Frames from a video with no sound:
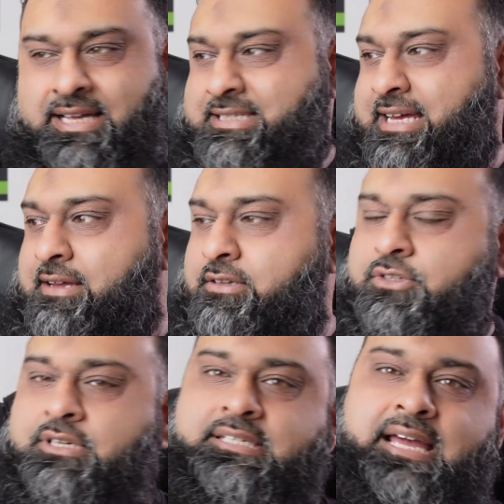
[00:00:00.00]
is that,
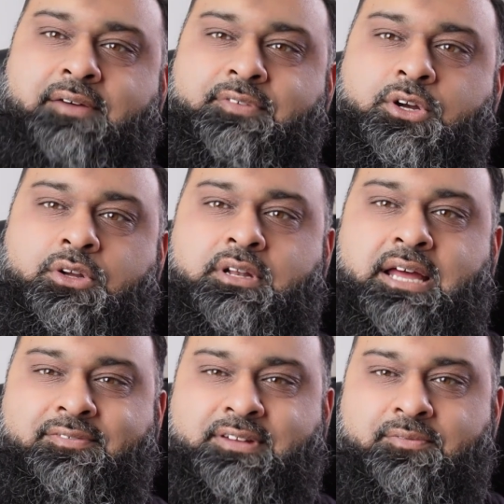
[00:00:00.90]
does it have a good
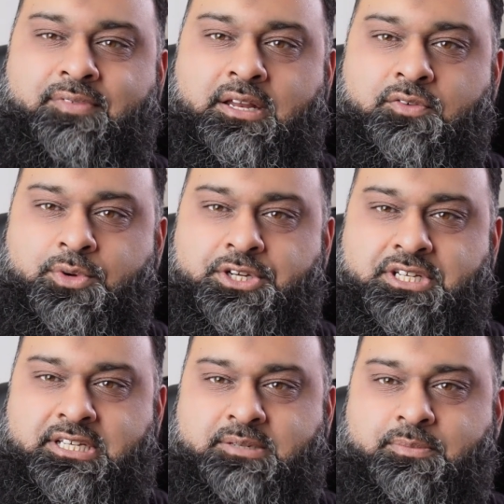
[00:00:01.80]
lifetime value for each
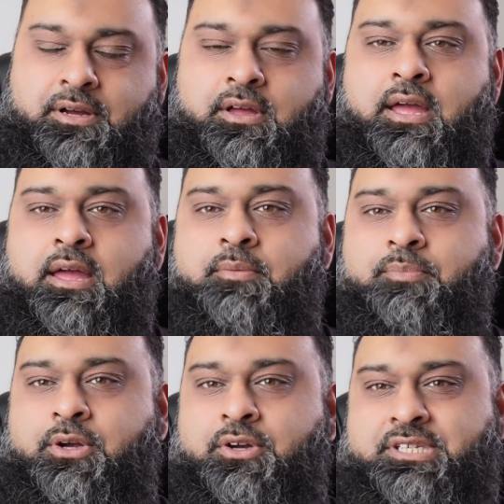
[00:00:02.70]
customer?
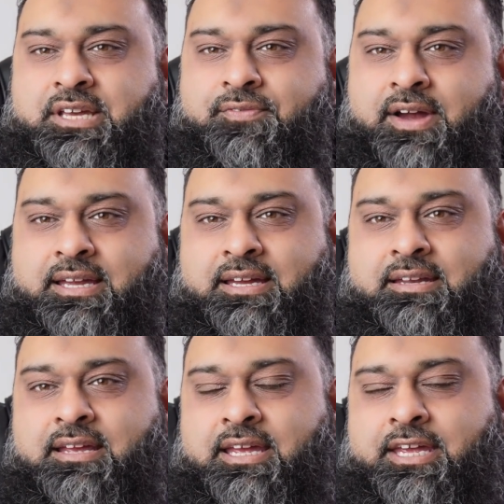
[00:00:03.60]
Because if I
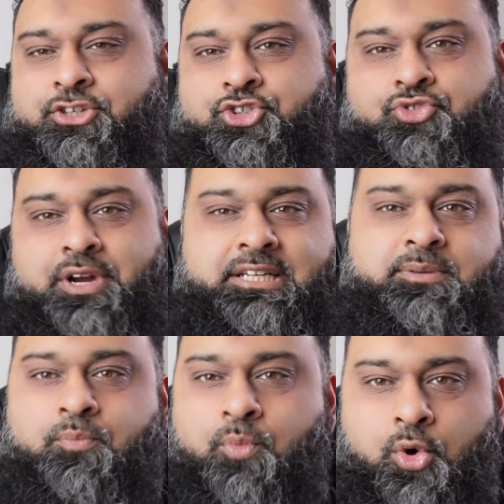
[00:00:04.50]
can extract
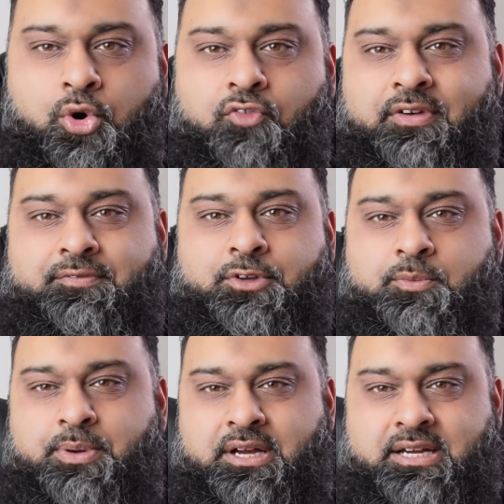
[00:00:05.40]
more revenue
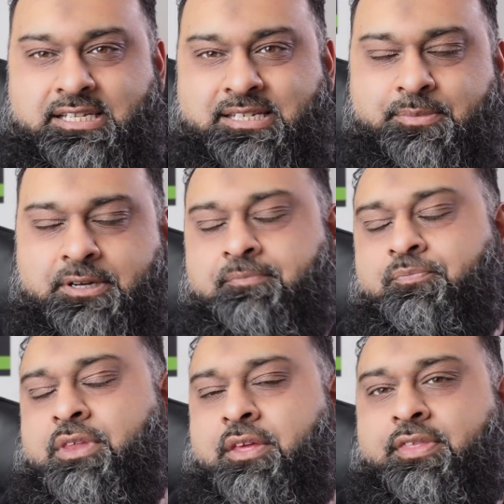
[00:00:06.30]
per customer,
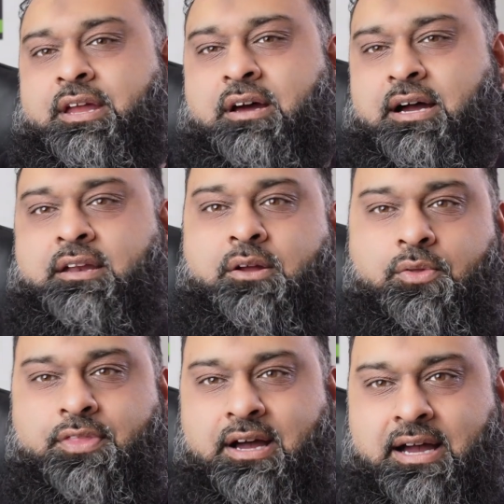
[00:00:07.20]
then I
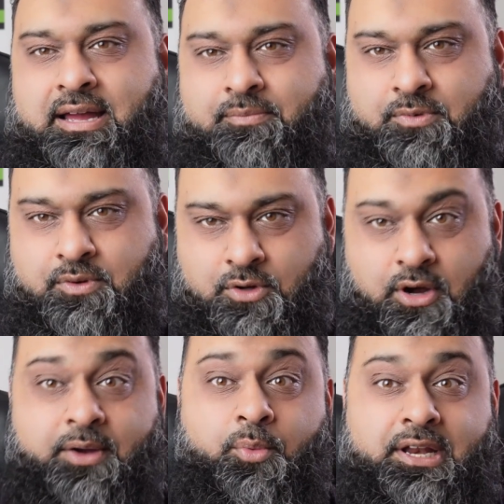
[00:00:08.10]
know that I am
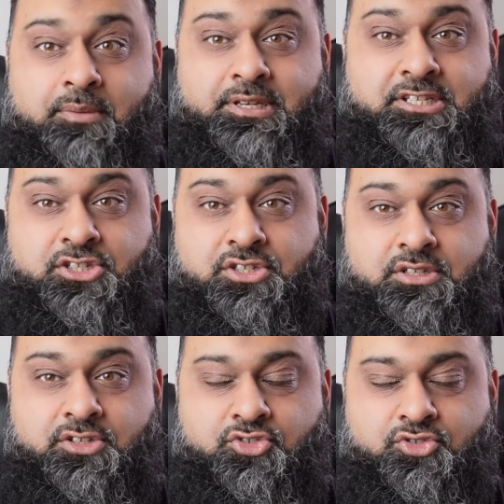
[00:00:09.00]
got a winning business
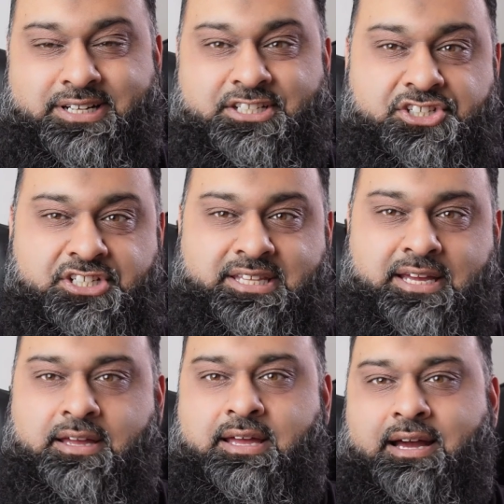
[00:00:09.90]
strategy
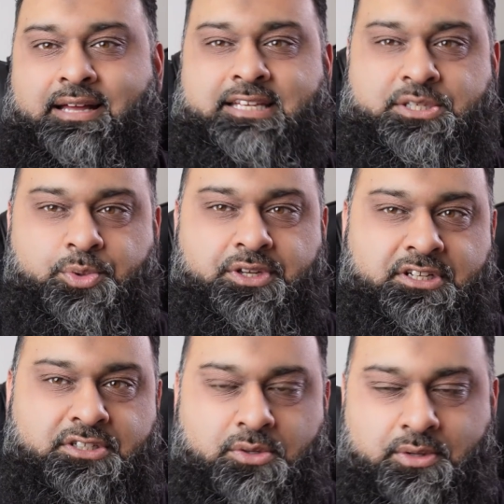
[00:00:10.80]
there. And that's what you
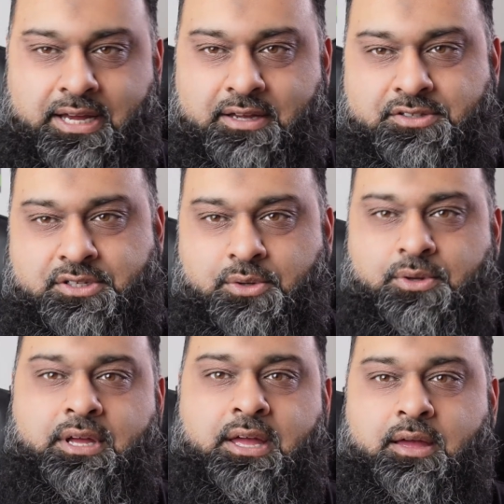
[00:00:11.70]
need to look at. So
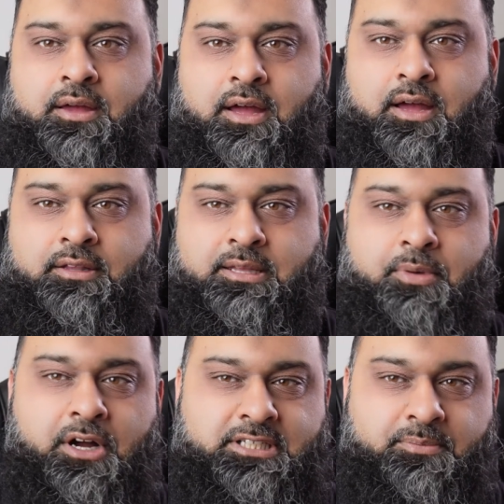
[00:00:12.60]
the
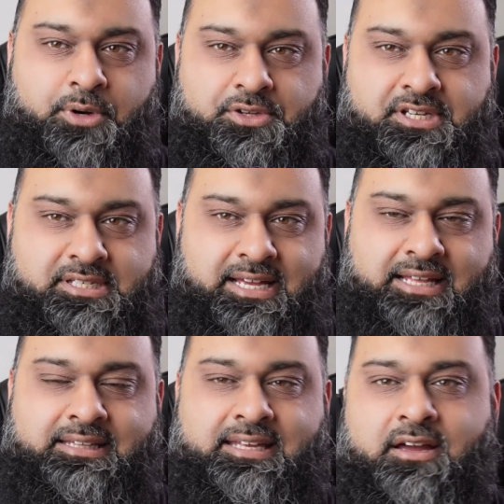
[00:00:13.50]
marketing process
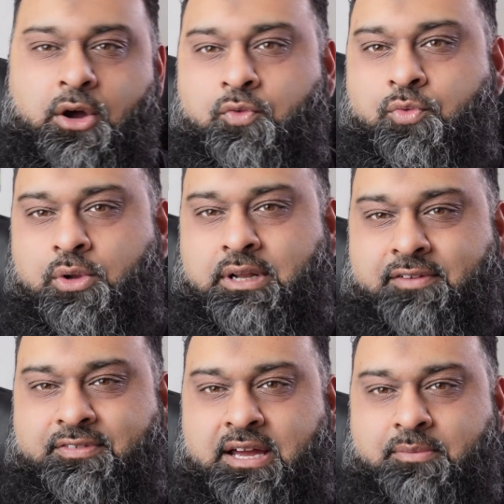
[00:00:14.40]
and their overall
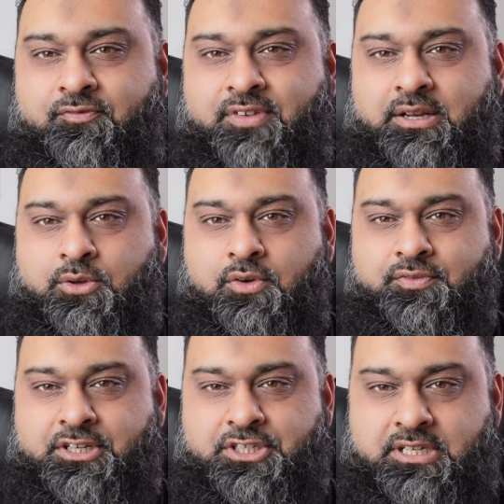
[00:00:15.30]
lifetime value of
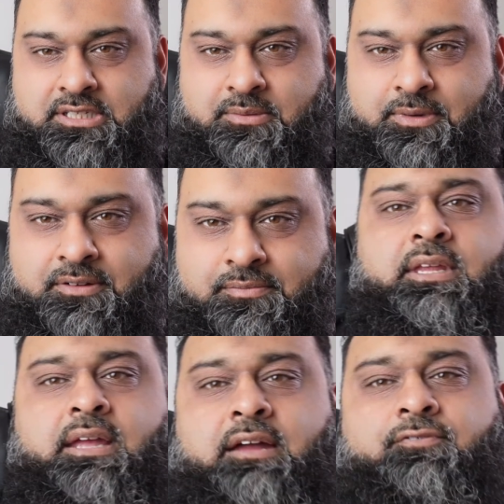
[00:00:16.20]
each customer.
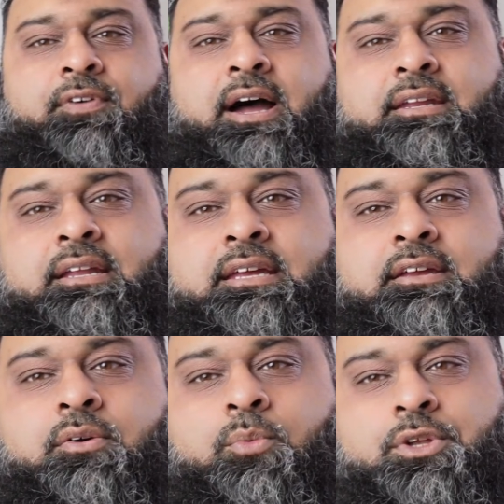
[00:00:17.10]
And
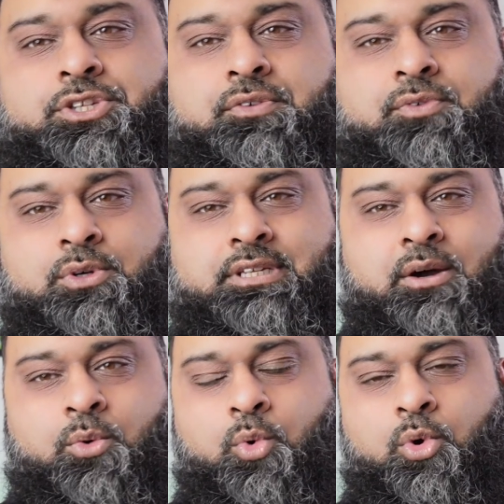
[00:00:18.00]
finally, once you've looked
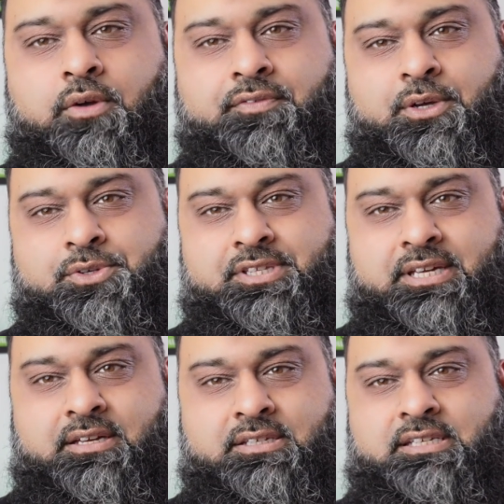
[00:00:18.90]
at all of those
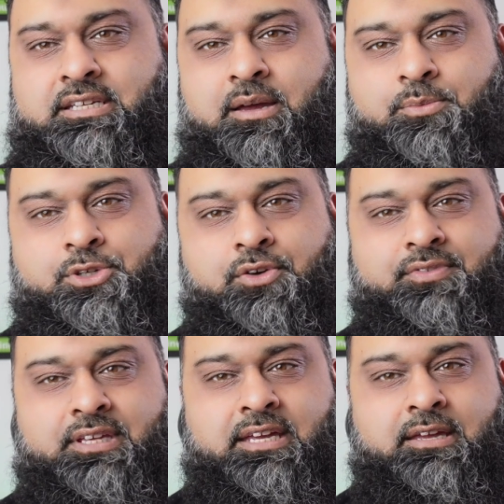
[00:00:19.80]
things in terms of
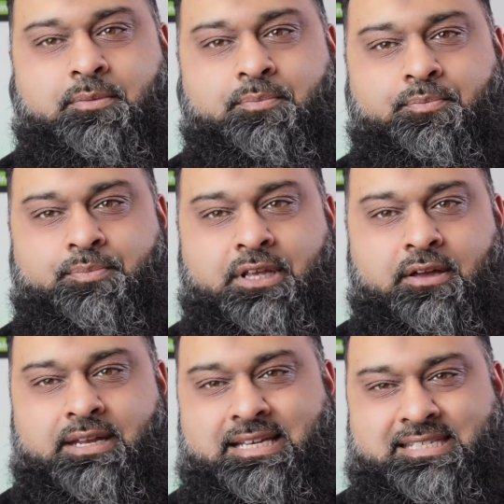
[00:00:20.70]
the
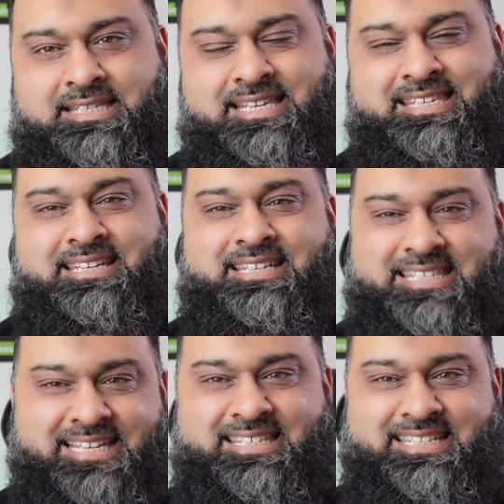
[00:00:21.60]

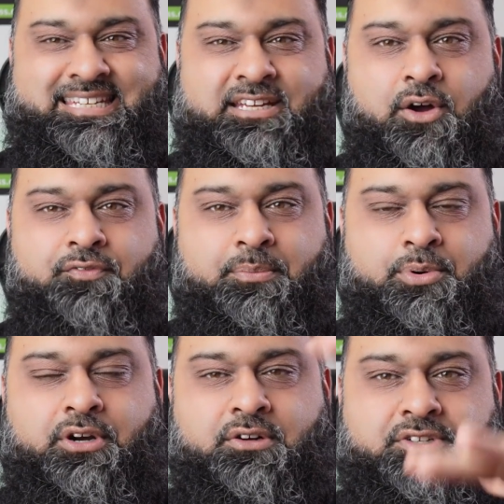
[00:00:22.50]
necessity of the
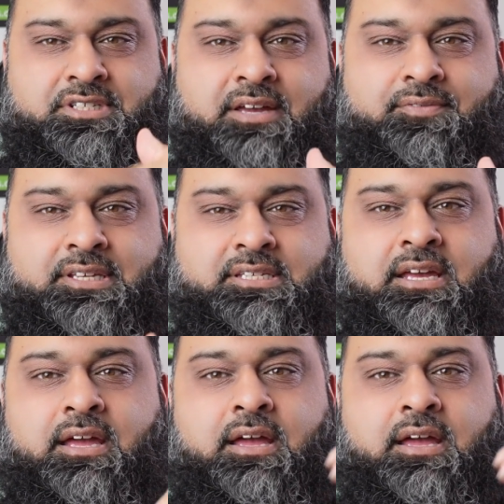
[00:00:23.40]
product or service,